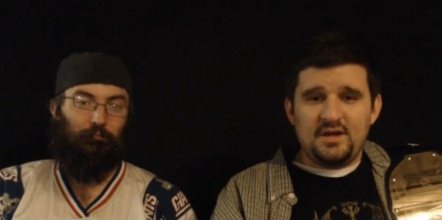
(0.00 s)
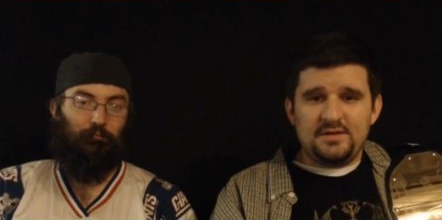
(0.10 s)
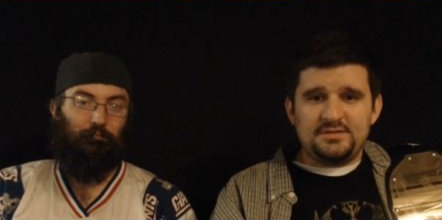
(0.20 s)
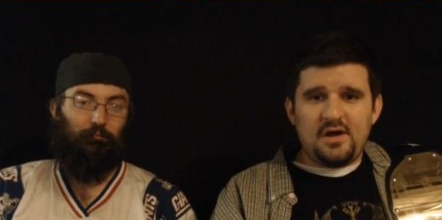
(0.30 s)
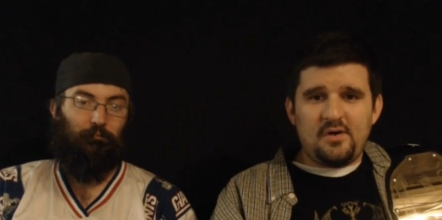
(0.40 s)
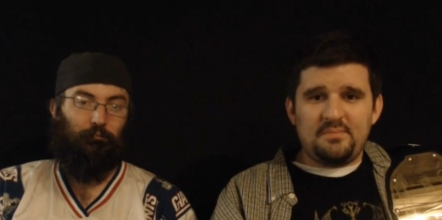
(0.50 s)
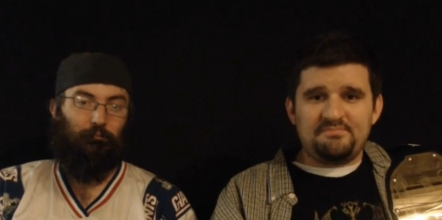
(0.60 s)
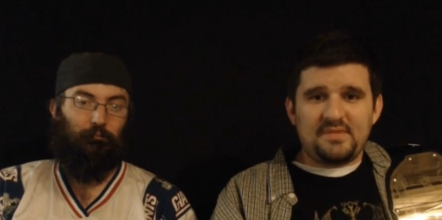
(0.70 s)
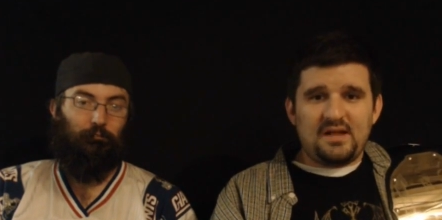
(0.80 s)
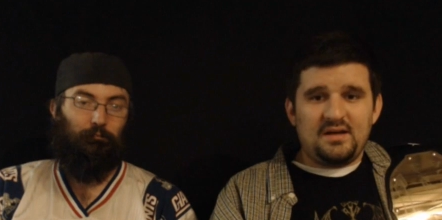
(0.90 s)
Speaker 1: So,
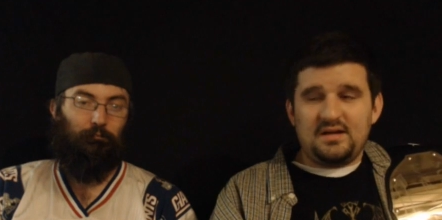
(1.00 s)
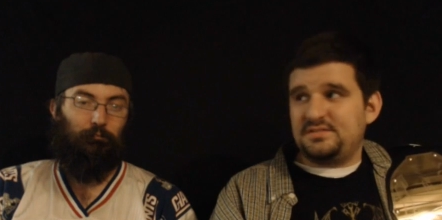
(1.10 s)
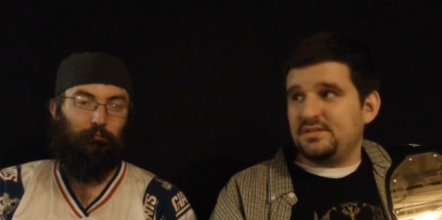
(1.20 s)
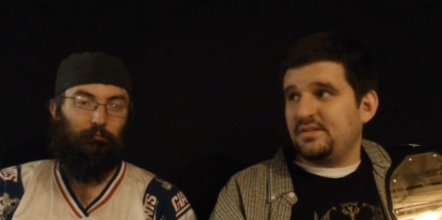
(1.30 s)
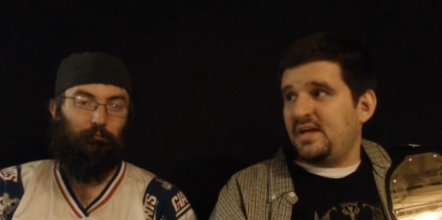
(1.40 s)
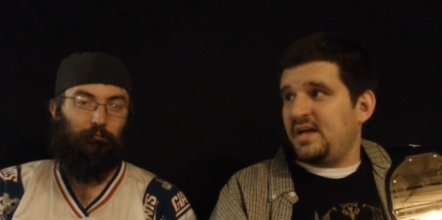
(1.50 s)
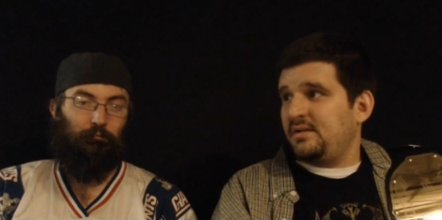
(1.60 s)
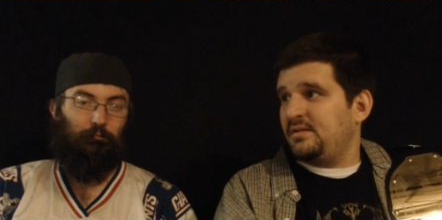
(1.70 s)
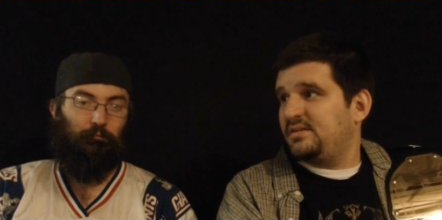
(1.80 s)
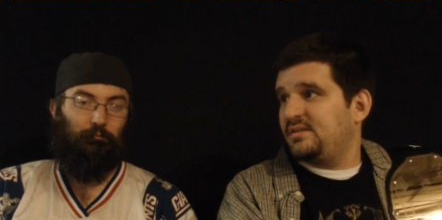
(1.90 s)
until
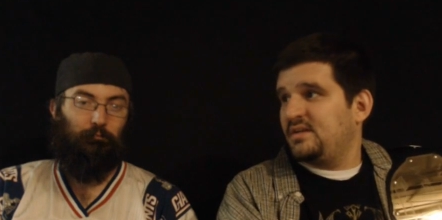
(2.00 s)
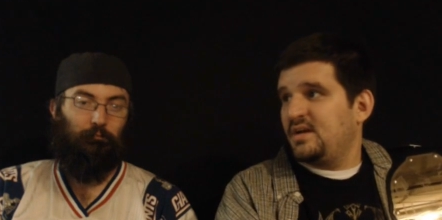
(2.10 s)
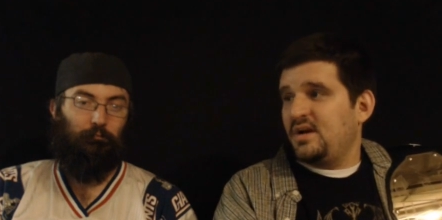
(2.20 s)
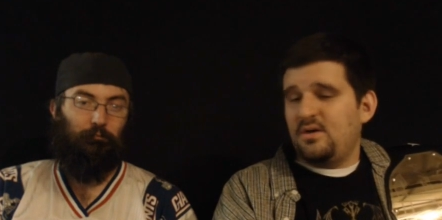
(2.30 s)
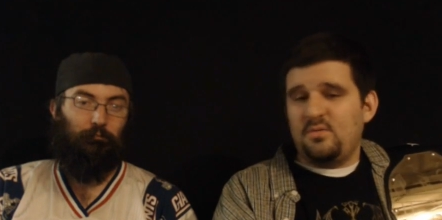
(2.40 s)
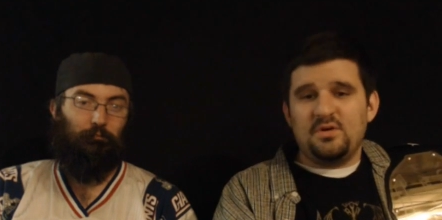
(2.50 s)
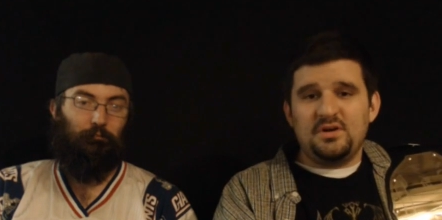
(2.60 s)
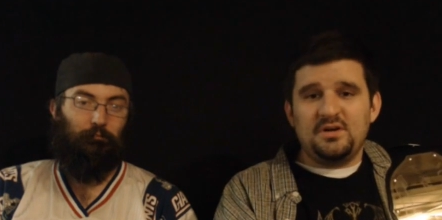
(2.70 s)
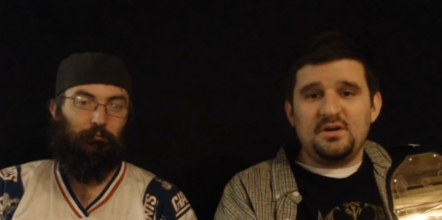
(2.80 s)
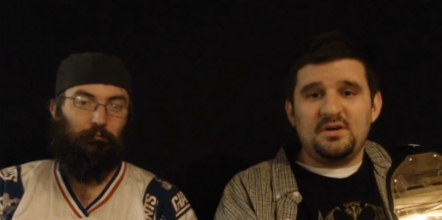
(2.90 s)
then,
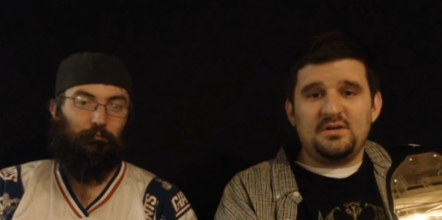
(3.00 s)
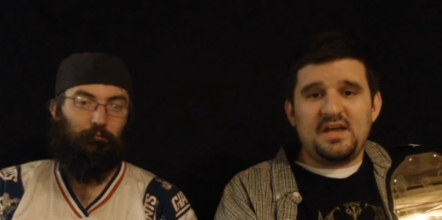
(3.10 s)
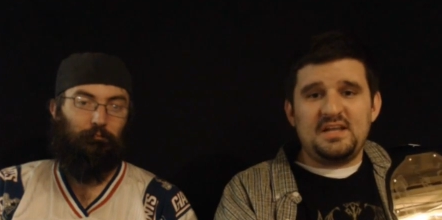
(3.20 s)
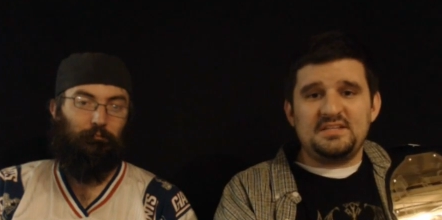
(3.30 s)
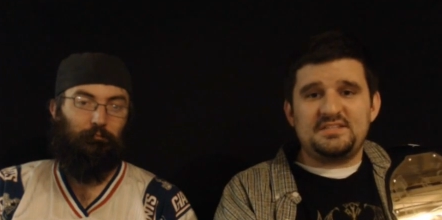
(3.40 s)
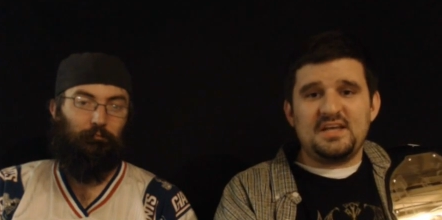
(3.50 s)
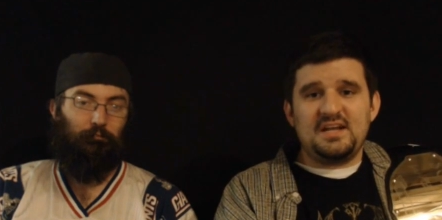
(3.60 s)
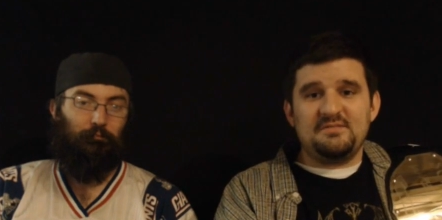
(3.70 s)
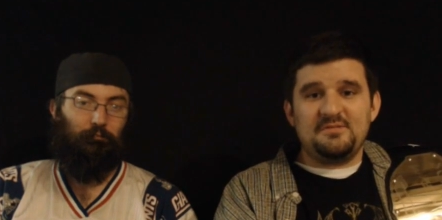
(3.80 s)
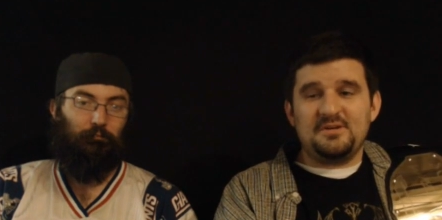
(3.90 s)
we're getting
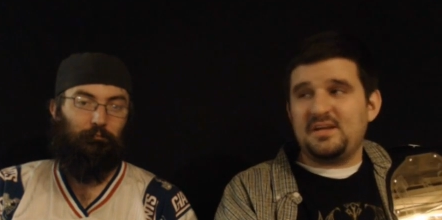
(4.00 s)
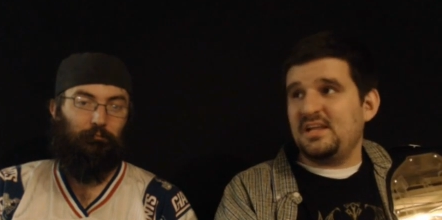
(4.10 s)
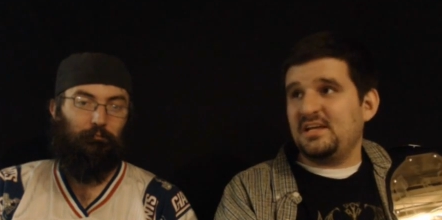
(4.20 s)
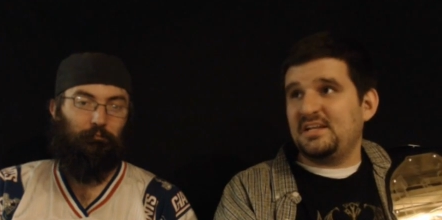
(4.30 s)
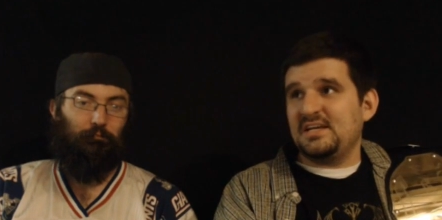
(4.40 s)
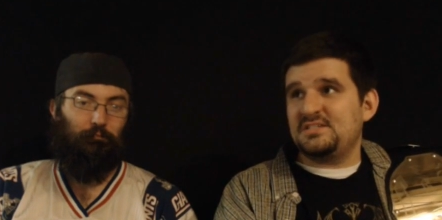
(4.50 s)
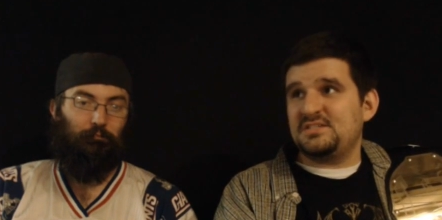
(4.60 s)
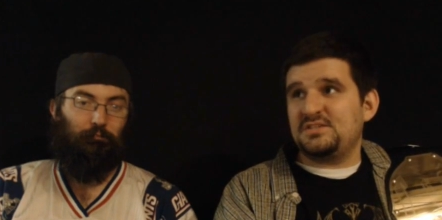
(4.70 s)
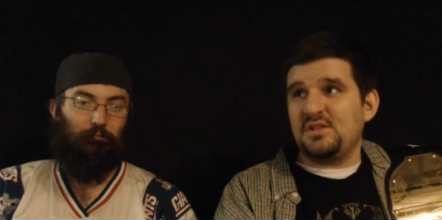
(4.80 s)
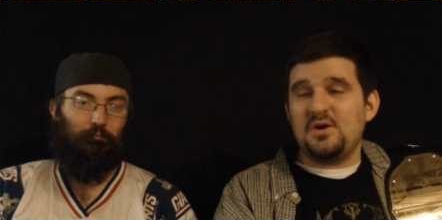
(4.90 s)
set. We're getting a nice
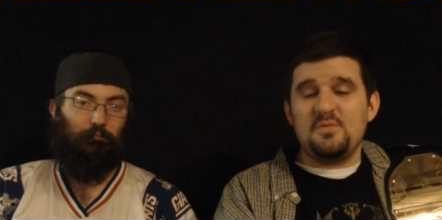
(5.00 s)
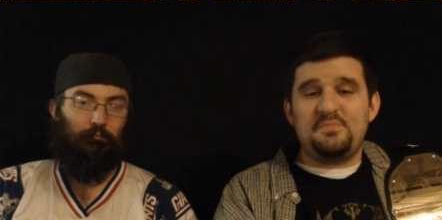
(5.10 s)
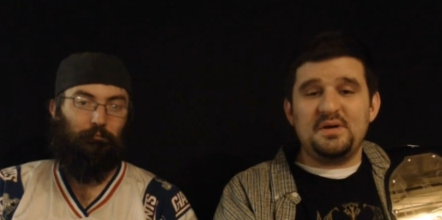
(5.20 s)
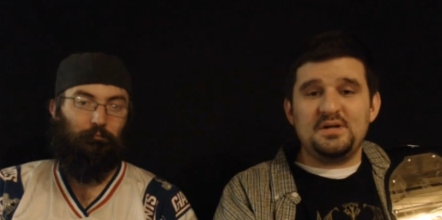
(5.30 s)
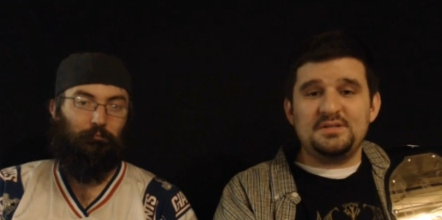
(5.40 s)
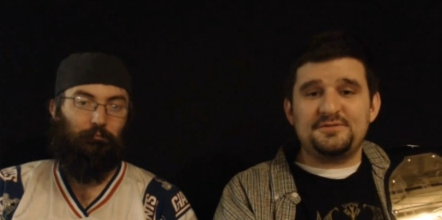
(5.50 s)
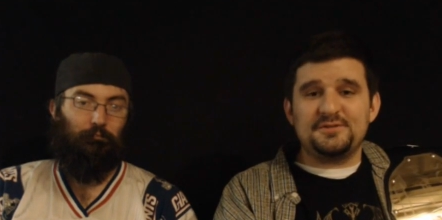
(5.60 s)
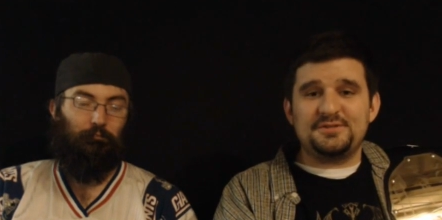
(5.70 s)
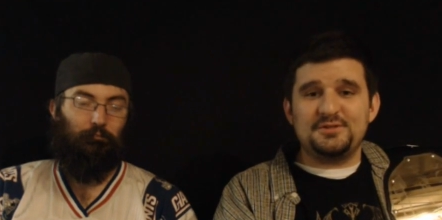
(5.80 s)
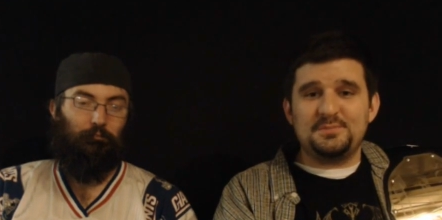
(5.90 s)
slow build for
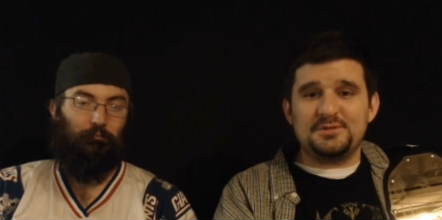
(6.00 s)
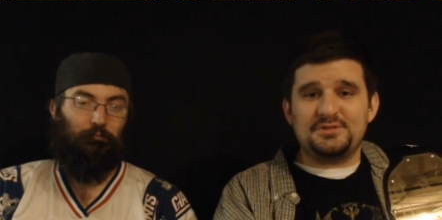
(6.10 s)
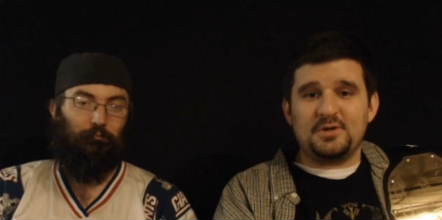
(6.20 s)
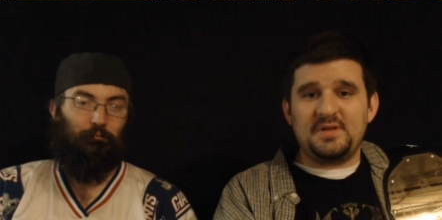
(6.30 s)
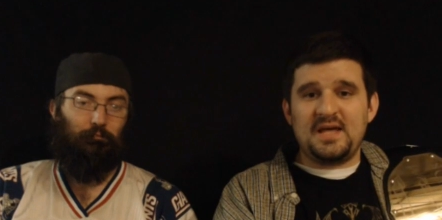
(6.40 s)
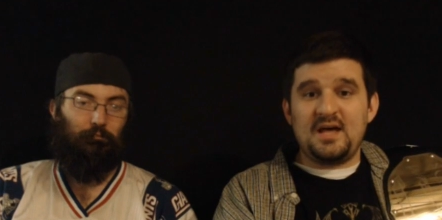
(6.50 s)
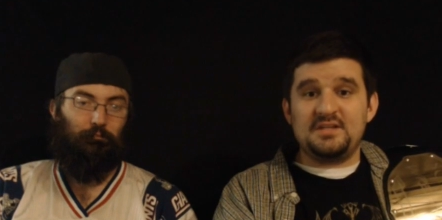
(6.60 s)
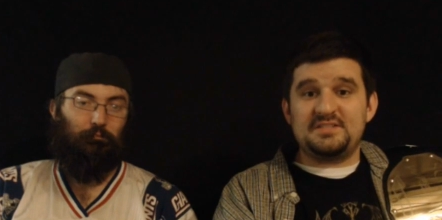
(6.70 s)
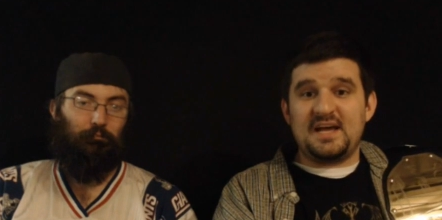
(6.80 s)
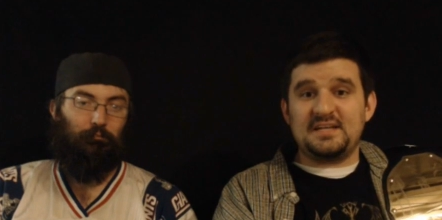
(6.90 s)
Super Showdown.
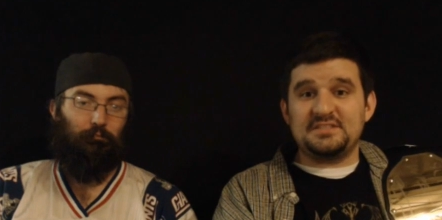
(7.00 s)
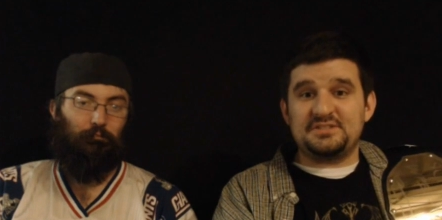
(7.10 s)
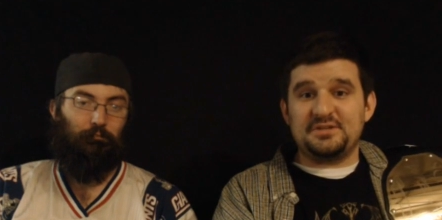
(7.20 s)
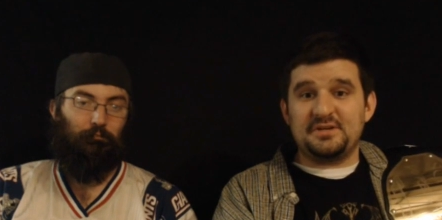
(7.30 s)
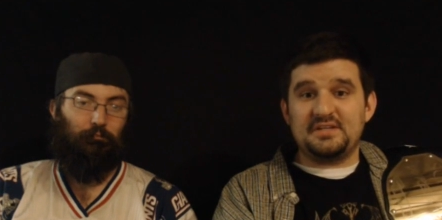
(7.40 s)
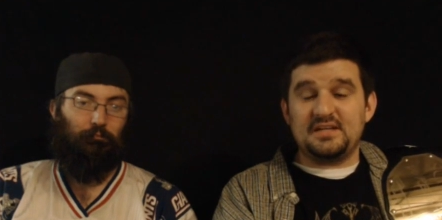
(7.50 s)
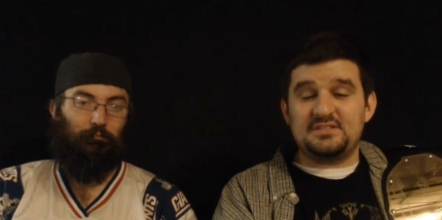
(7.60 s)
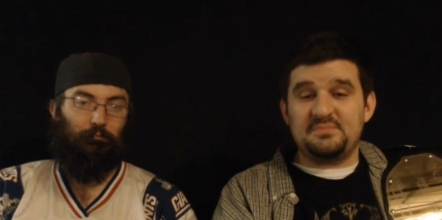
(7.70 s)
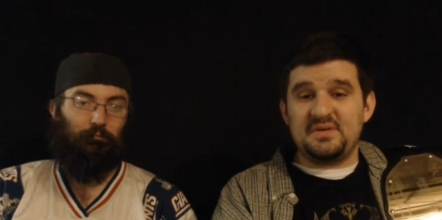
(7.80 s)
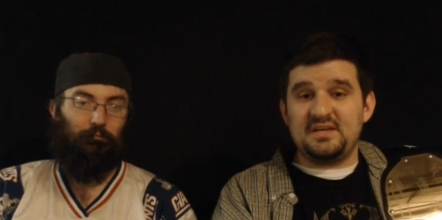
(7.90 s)
It's actually turning out to
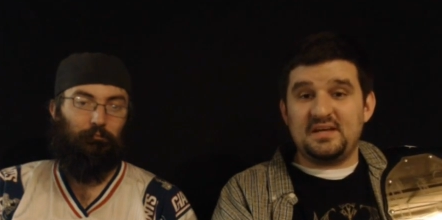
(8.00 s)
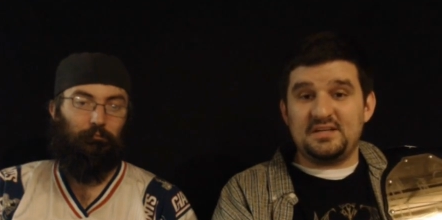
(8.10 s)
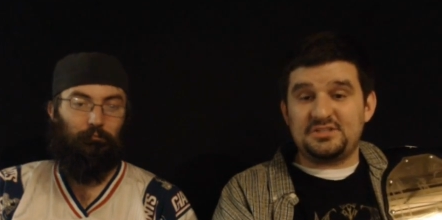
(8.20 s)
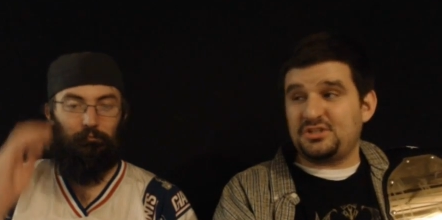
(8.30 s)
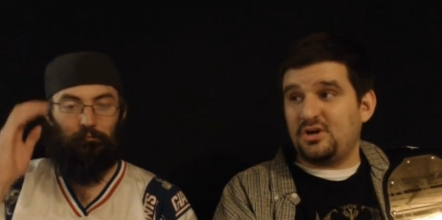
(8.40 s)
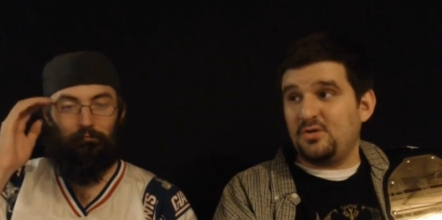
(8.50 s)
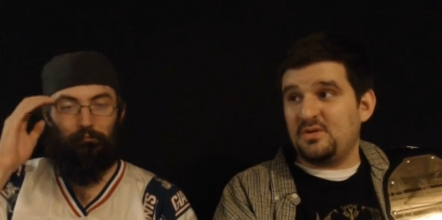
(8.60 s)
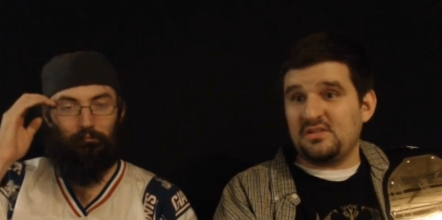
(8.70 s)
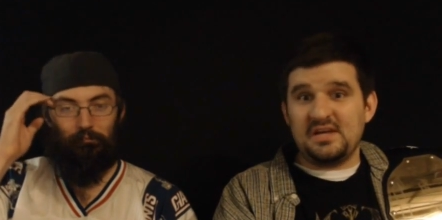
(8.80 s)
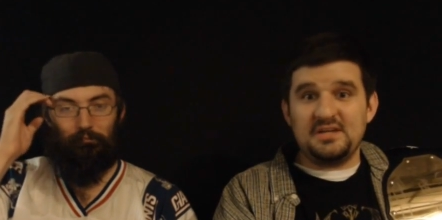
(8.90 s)
be a show
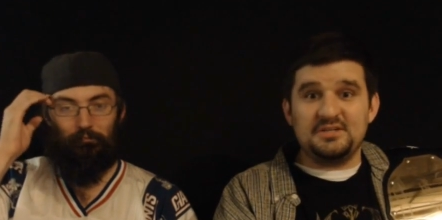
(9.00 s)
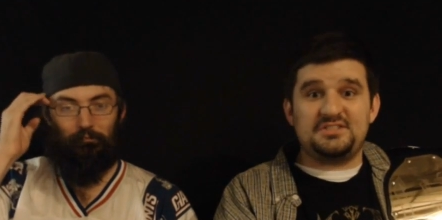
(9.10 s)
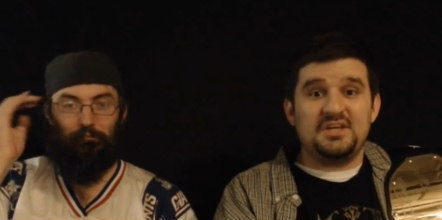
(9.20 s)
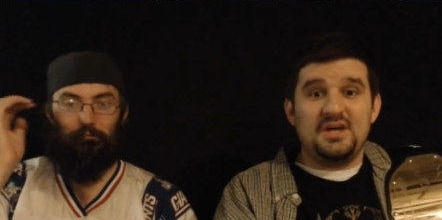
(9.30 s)
with layers.